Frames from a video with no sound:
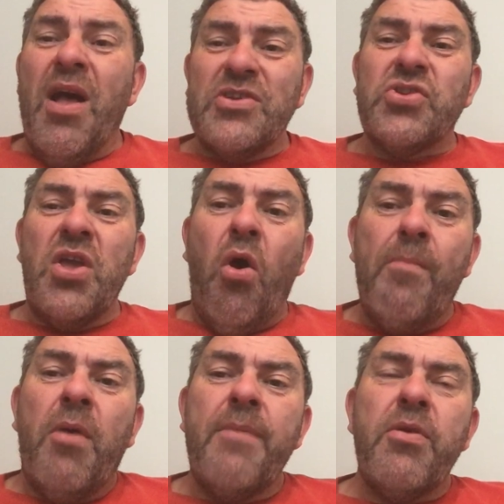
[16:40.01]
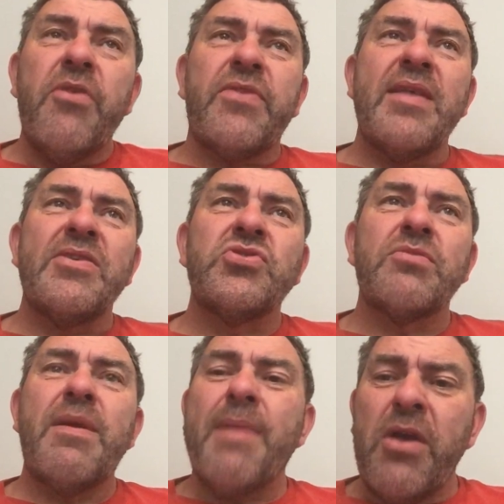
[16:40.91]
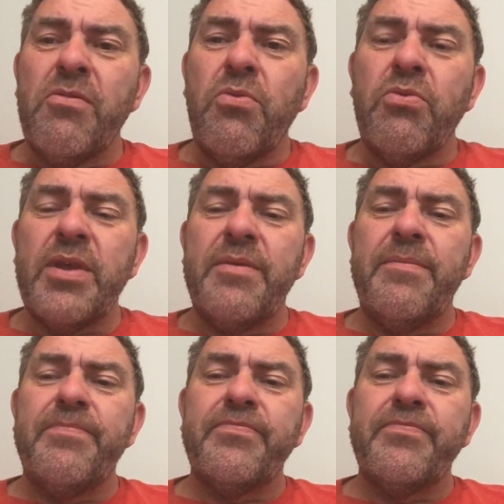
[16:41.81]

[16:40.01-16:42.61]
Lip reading: Actually, on my birthday, they took me paddleboarding.